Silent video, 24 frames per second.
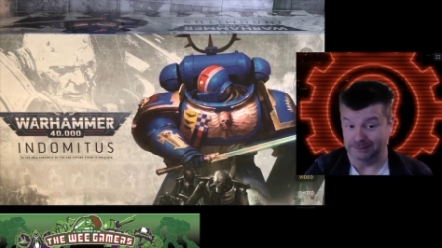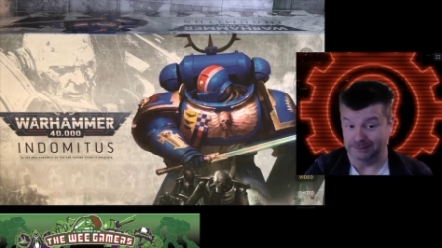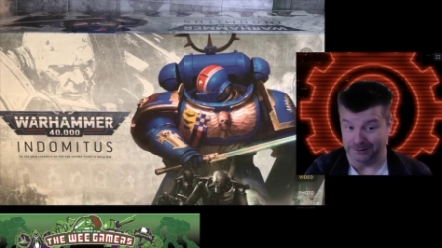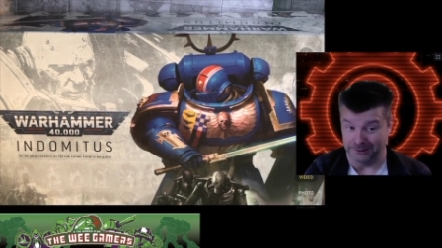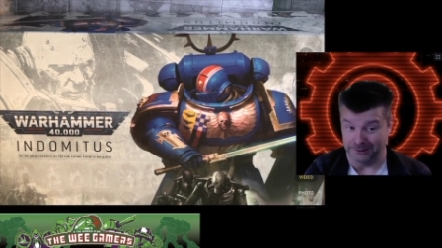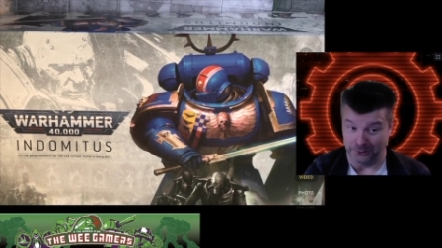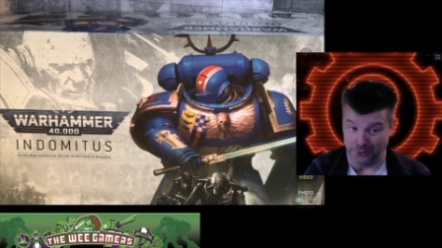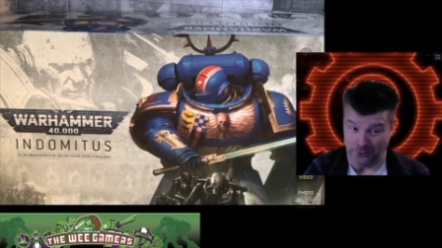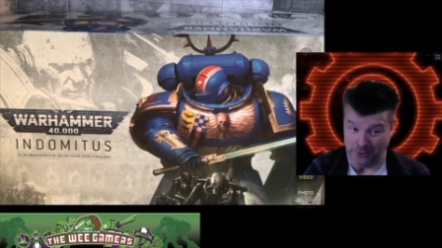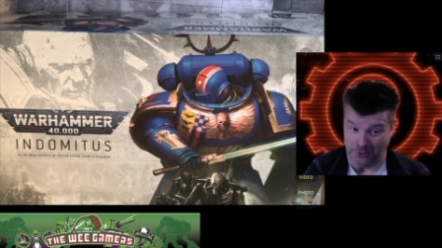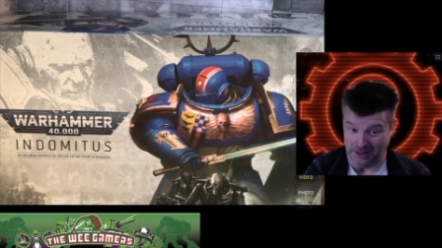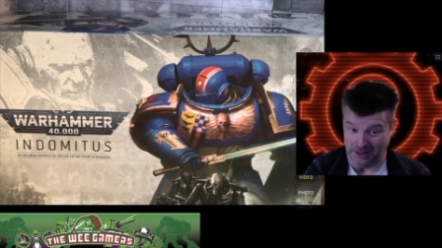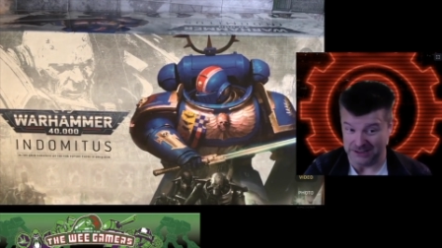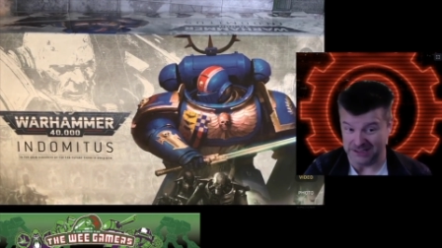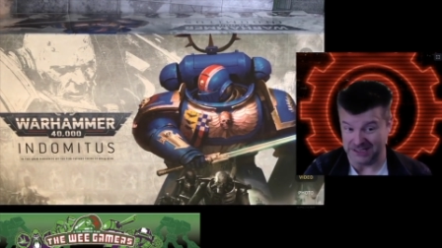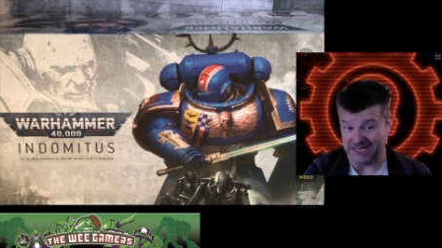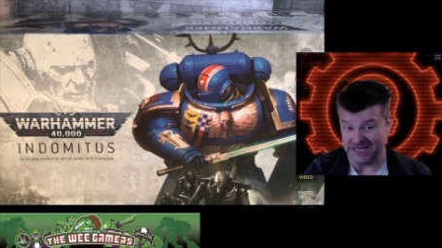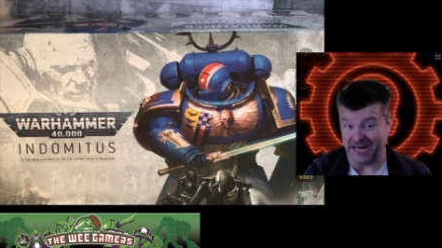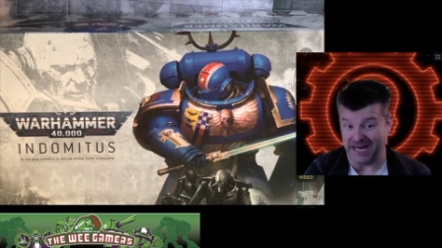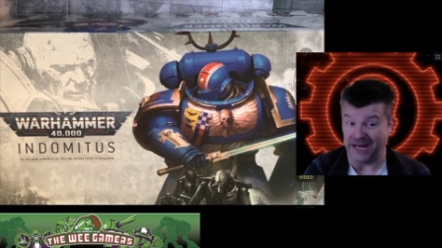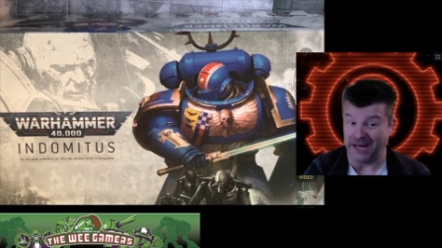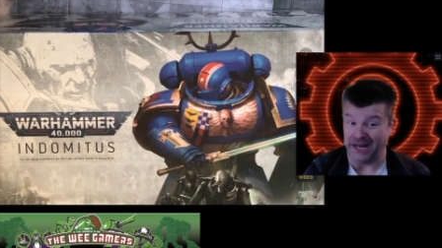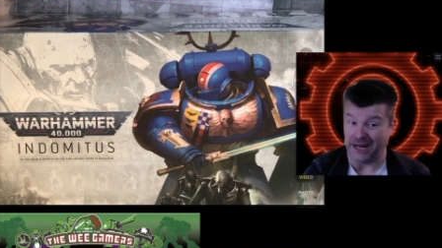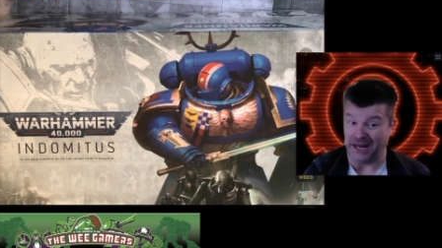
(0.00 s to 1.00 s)
you know, I
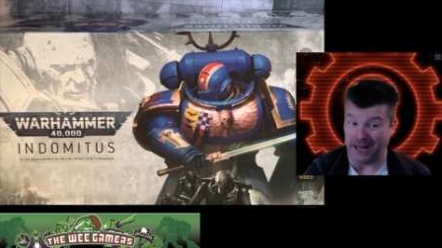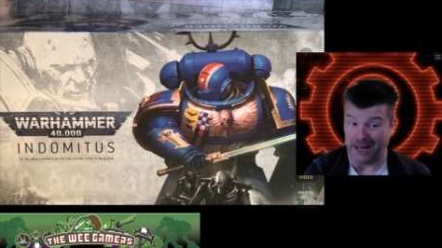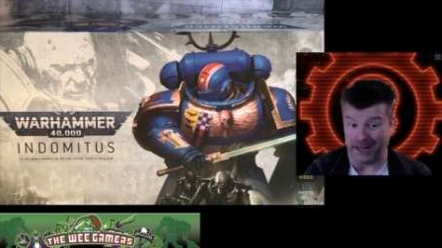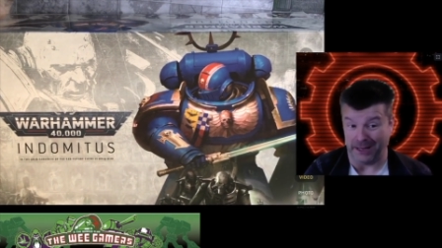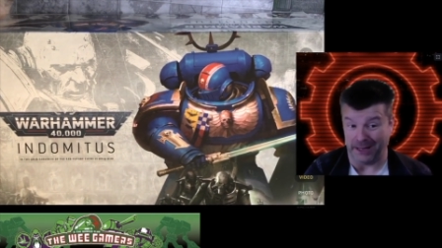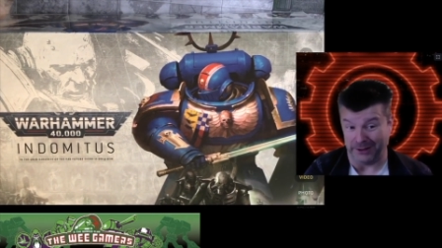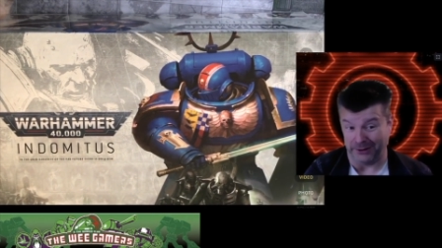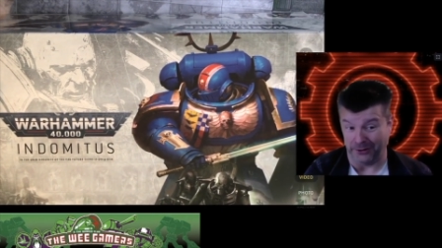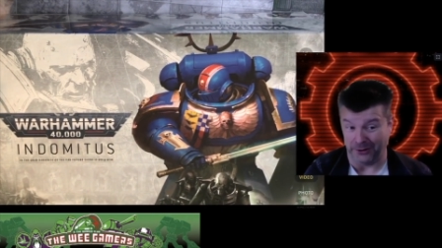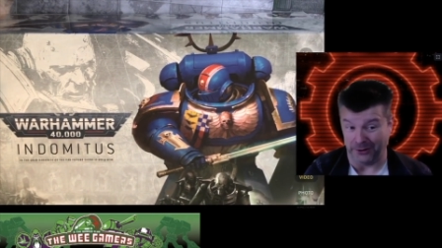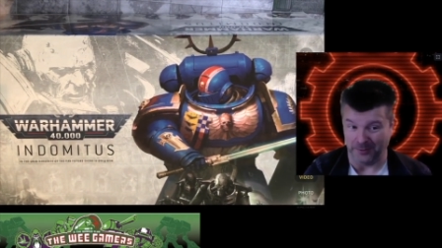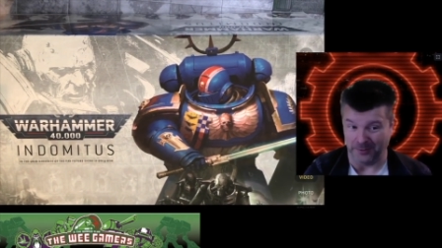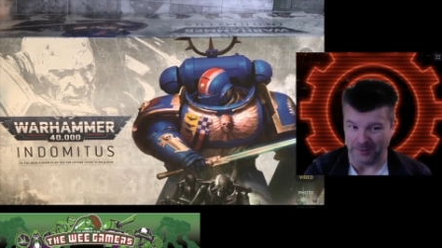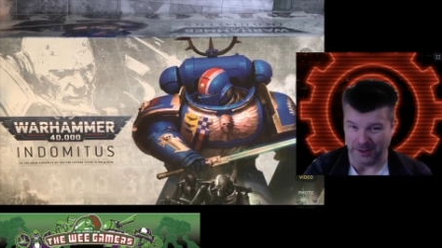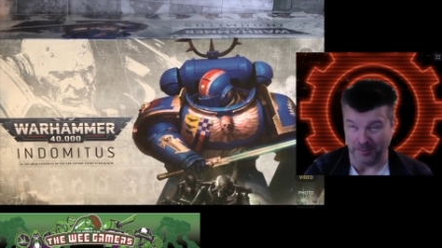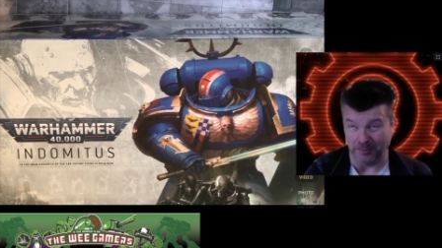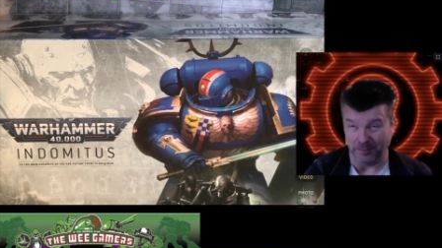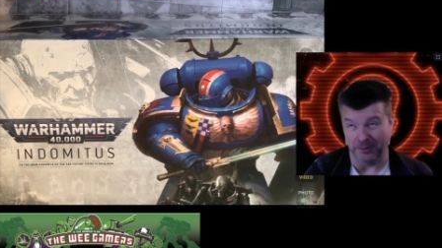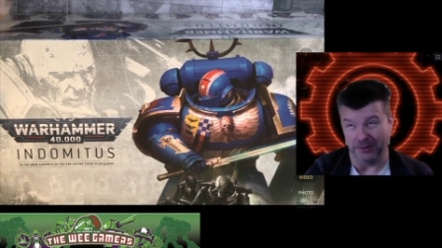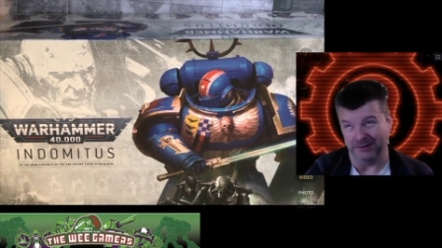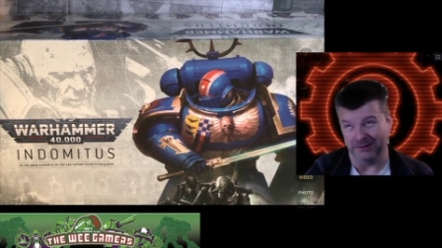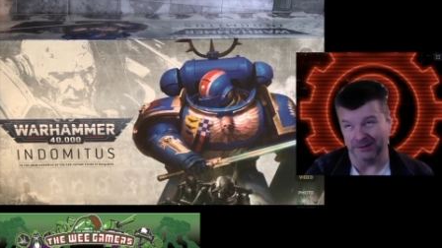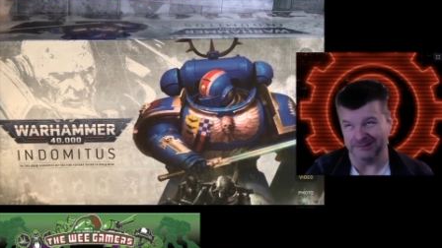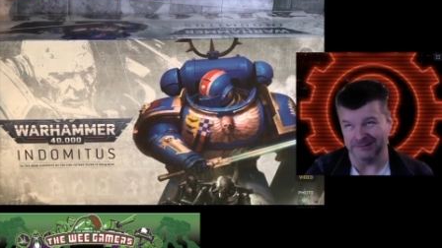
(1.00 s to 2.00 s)
say an army,
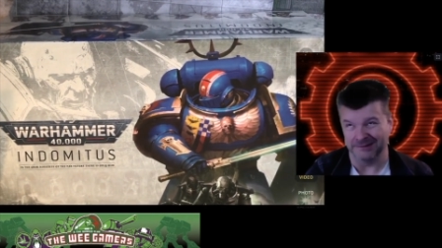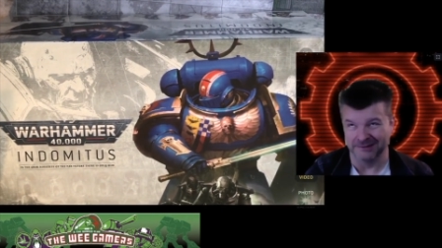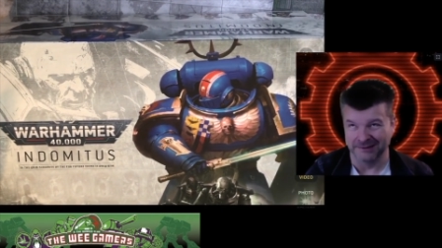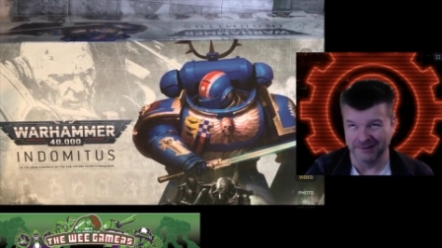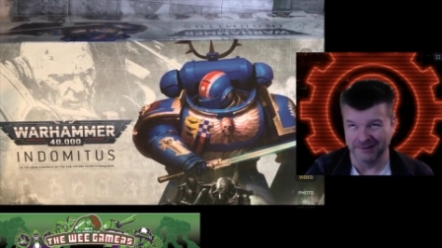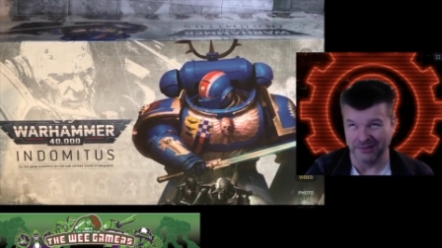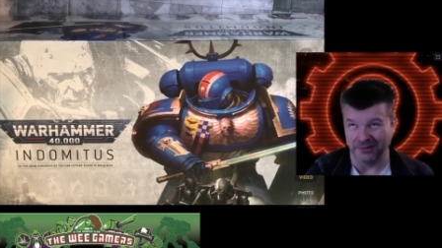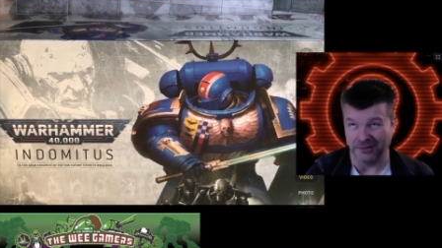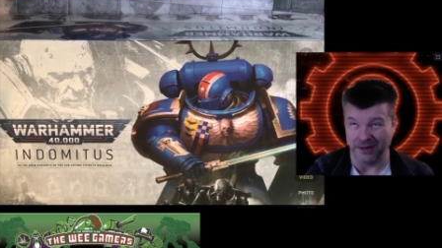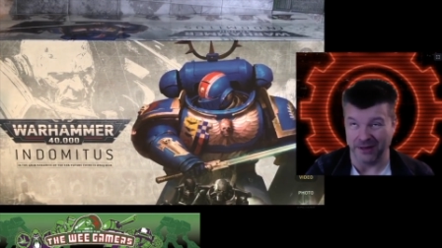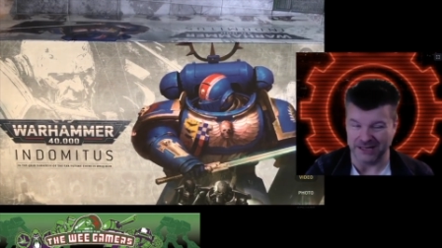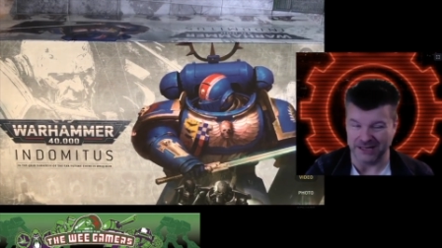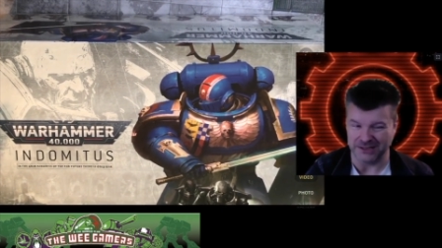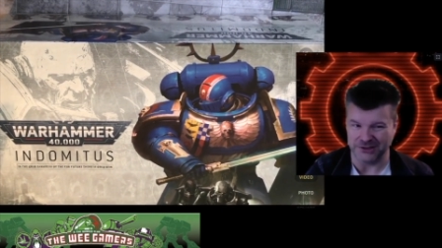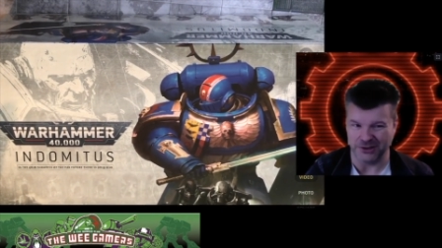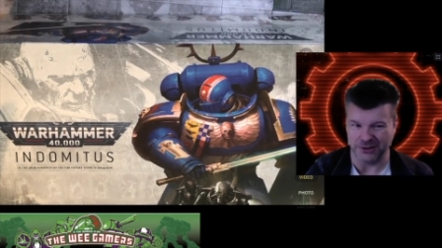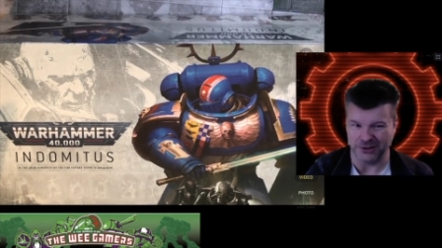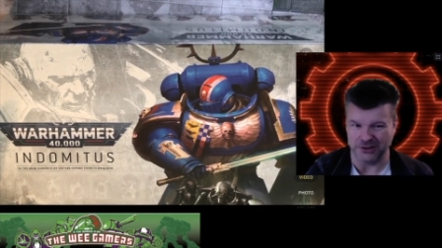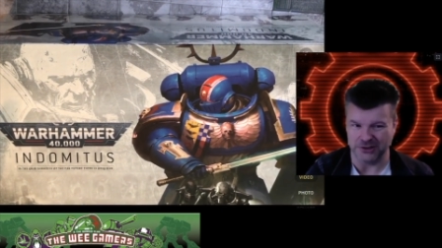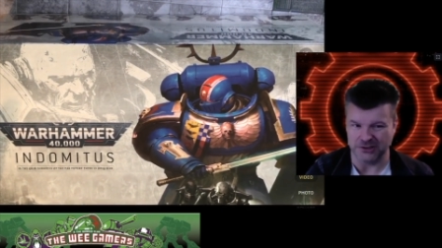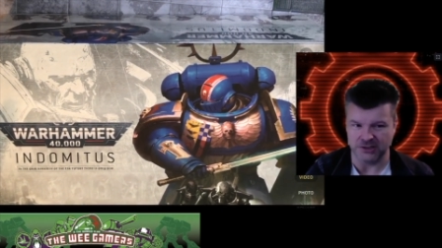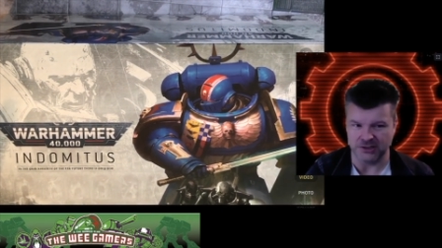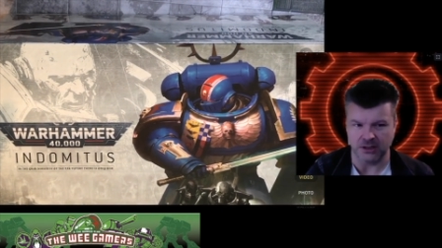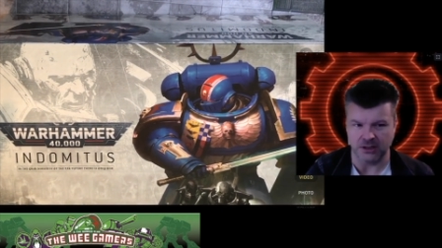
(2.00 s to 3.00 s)
but that's how
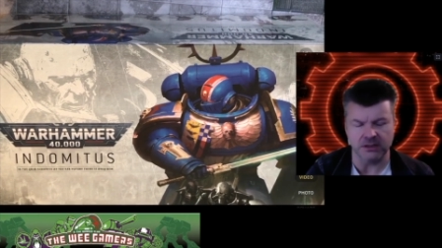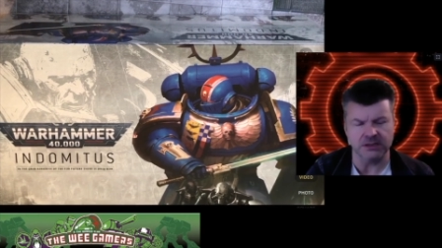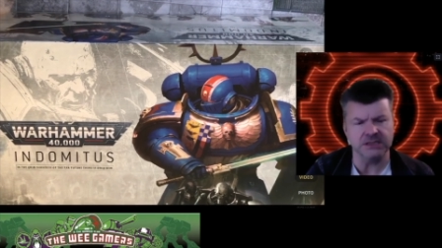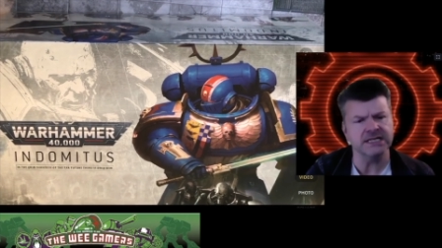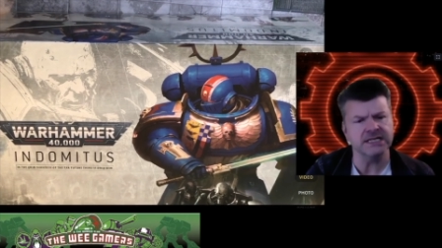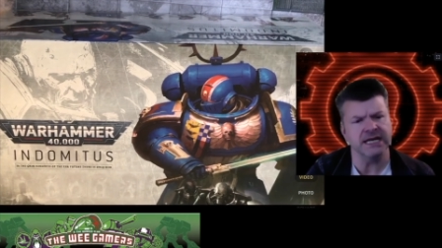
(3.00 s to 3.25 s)
it starts.